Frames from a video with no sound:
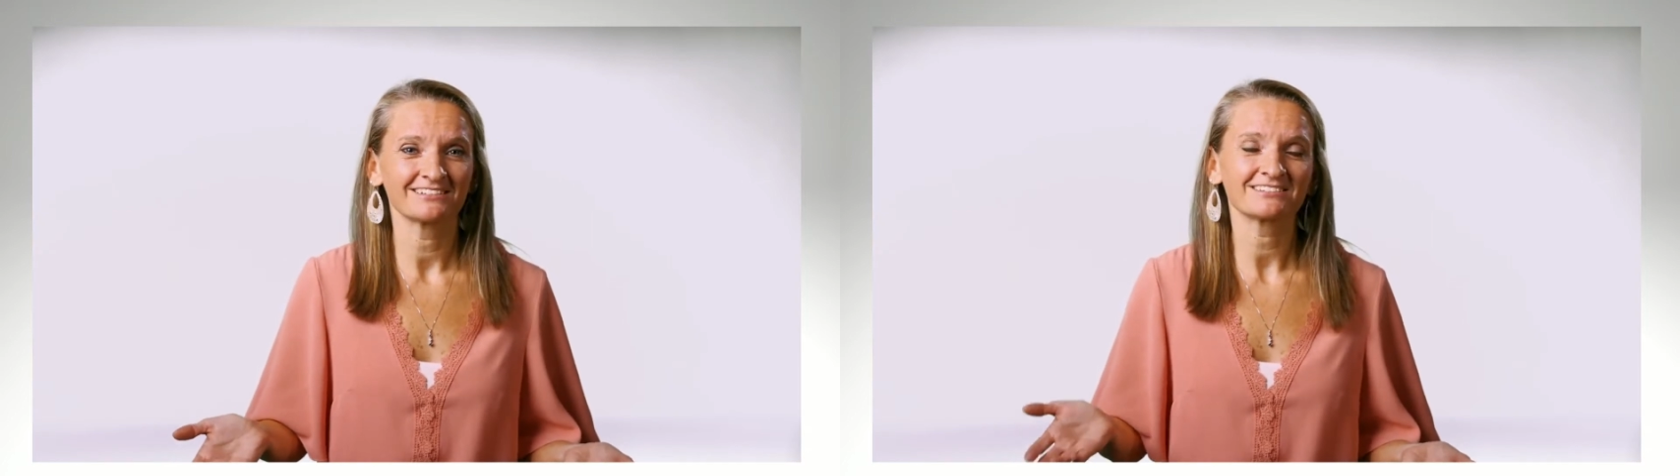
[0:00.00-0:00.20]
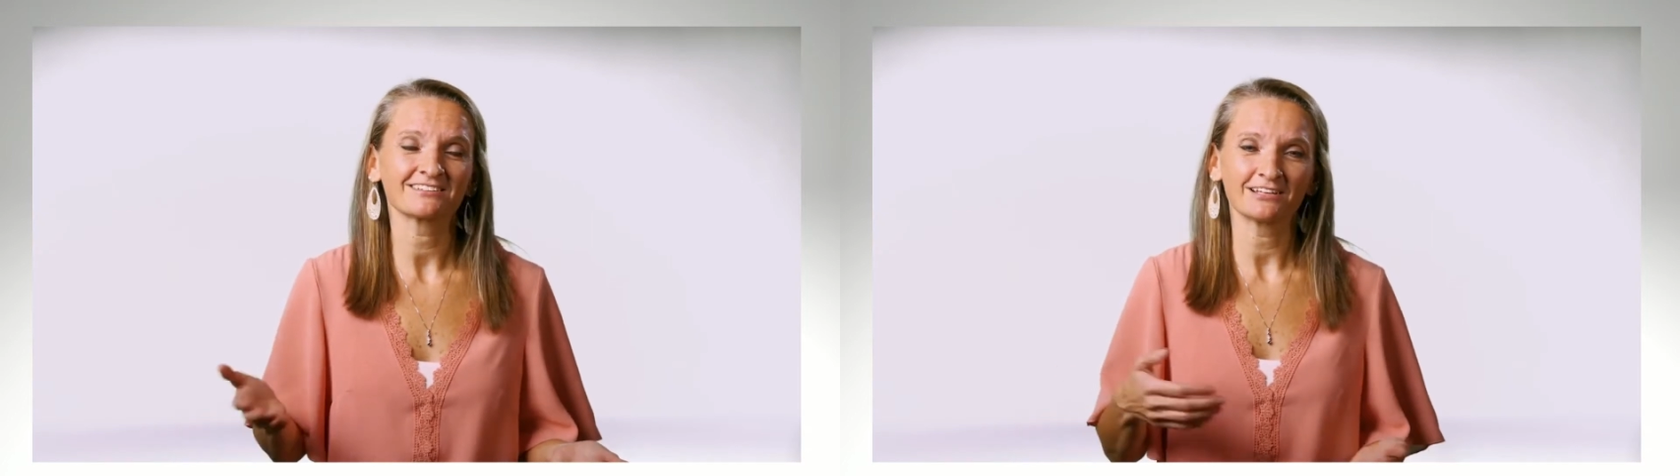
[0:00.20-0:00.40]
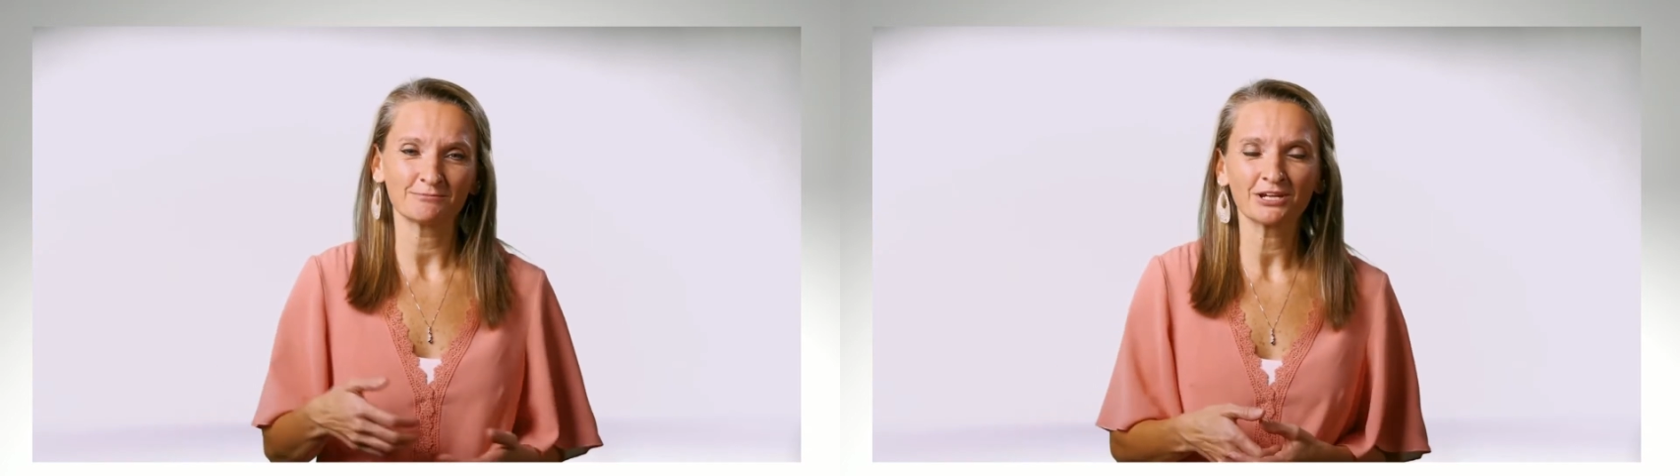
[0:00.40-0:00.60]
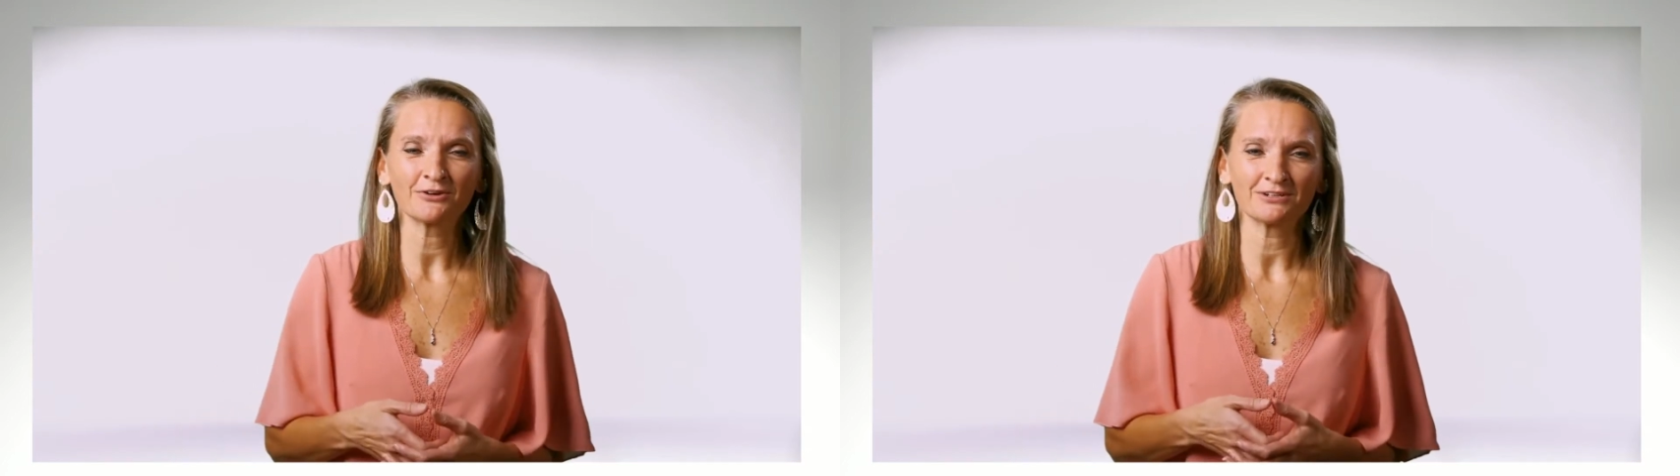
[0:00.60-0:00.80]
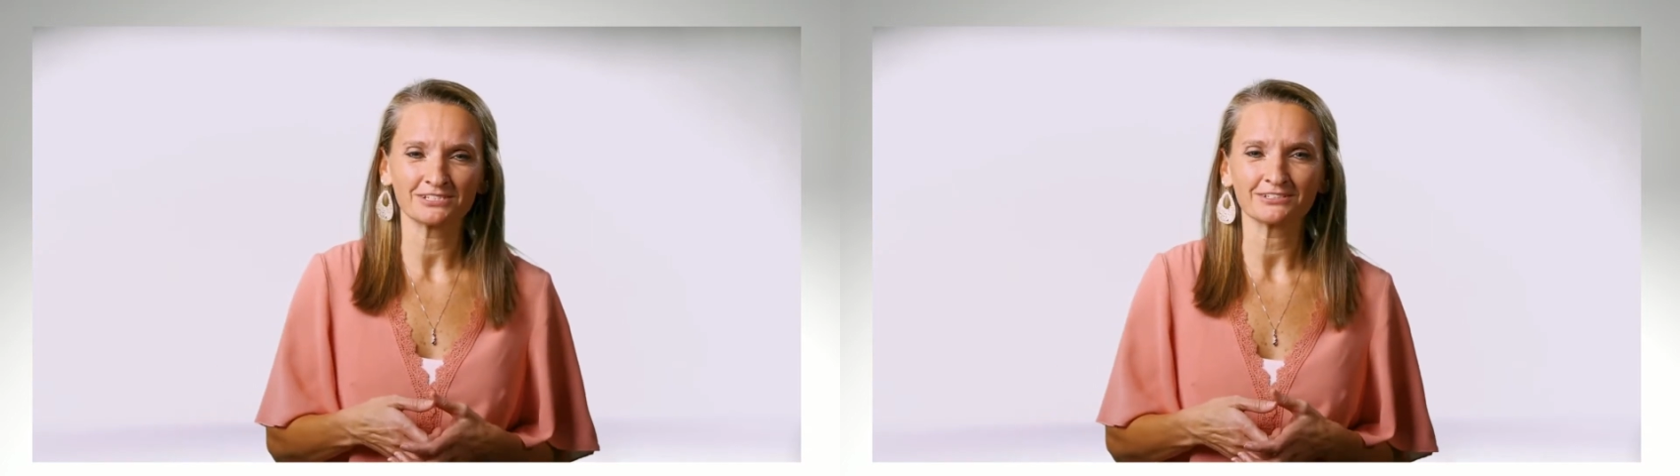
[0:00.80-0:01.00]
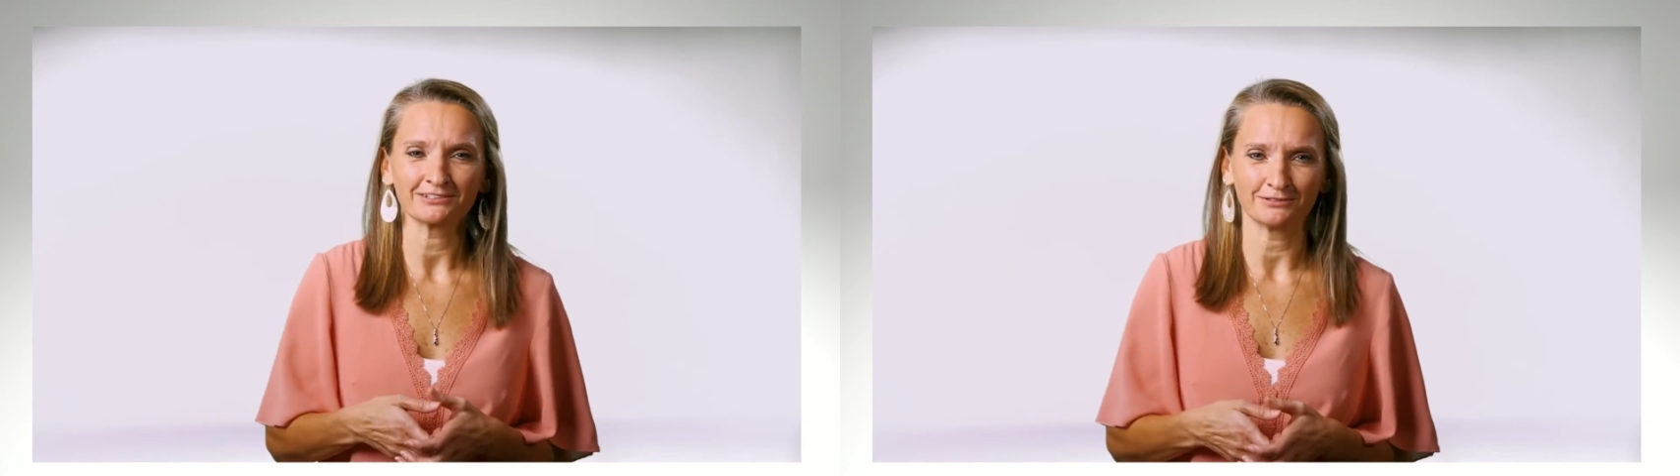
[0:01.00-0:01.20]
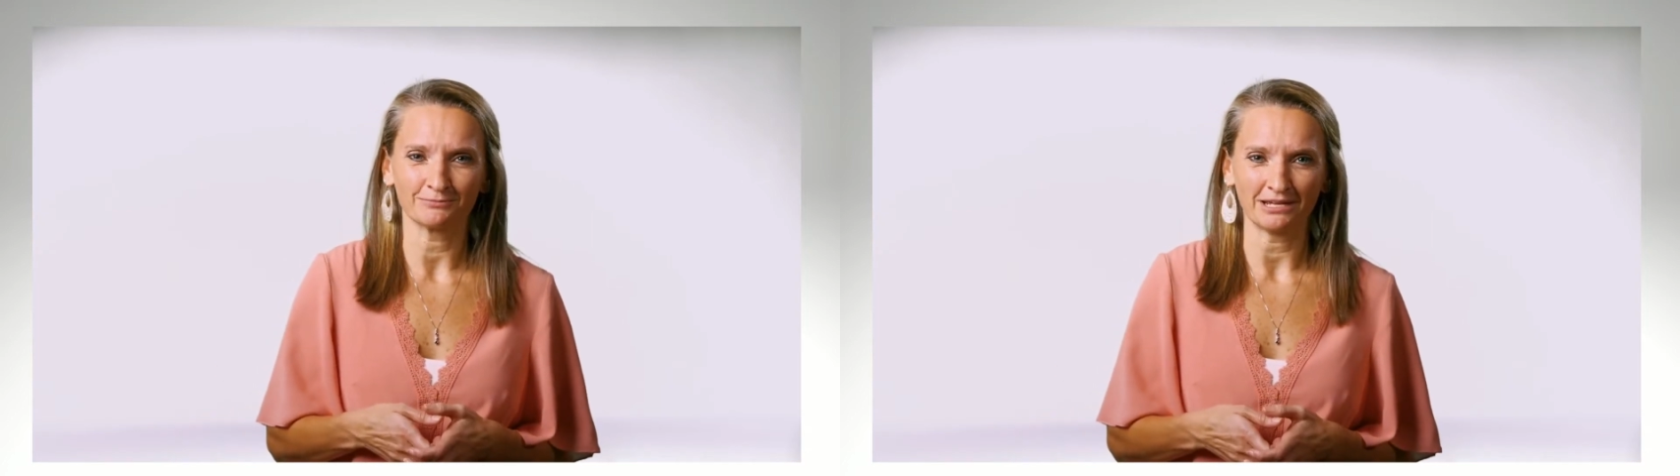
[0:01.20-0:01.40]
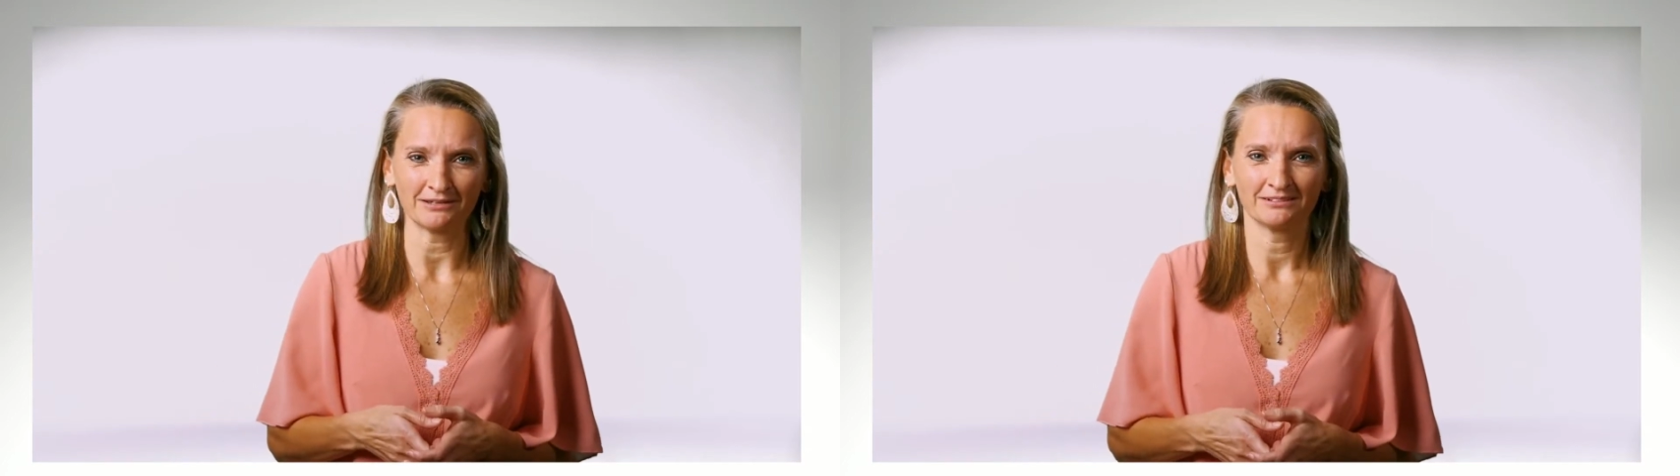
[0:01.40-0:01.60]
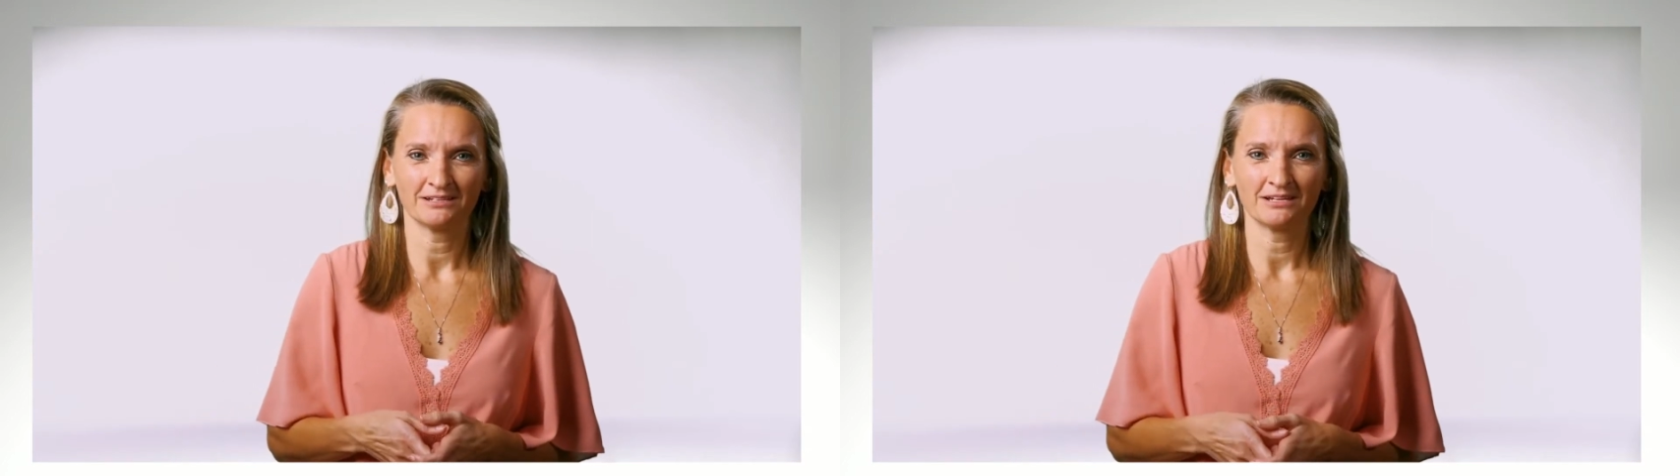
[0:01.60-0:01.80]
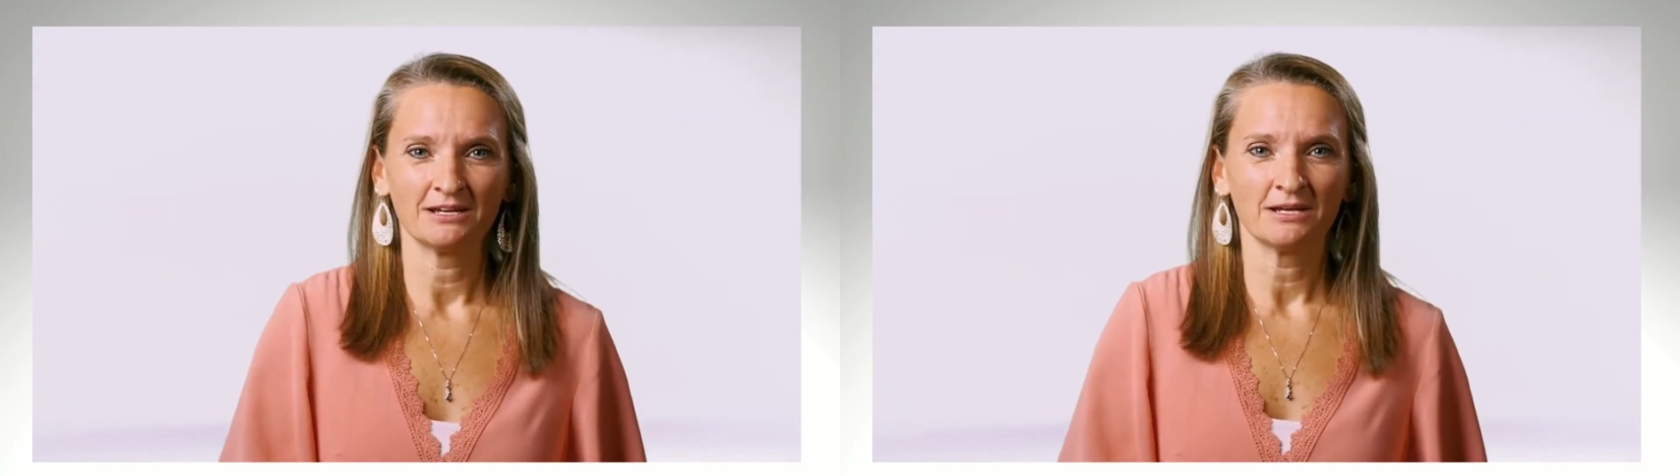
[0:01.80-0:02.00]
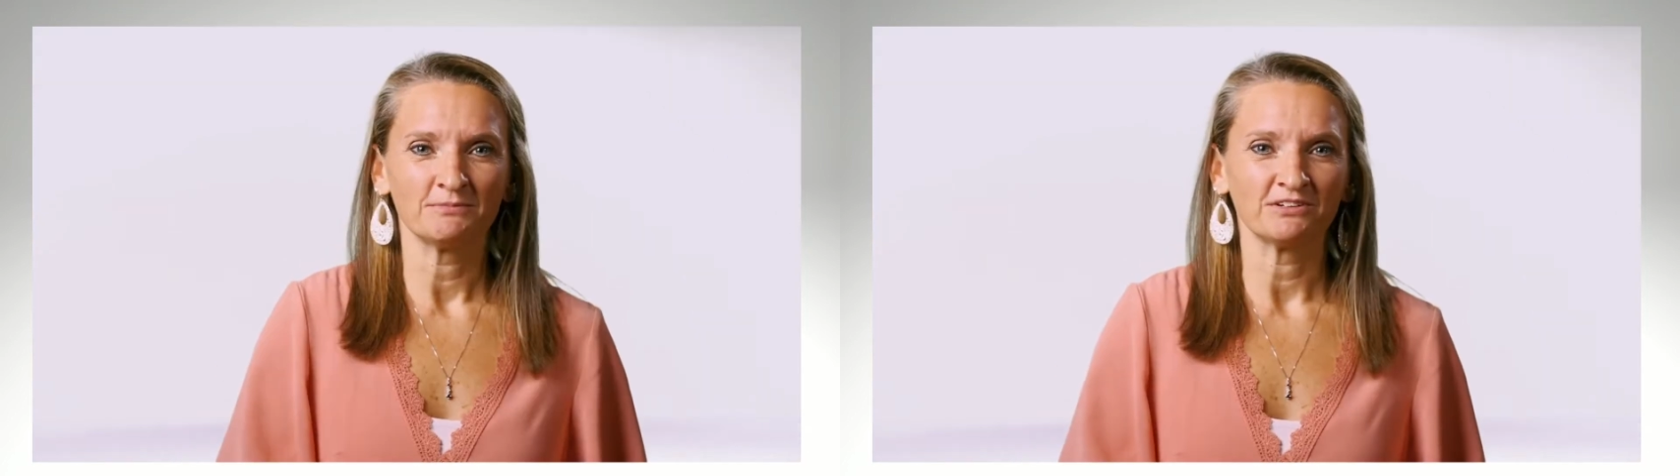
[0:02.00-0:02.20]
so let me go into a little bit.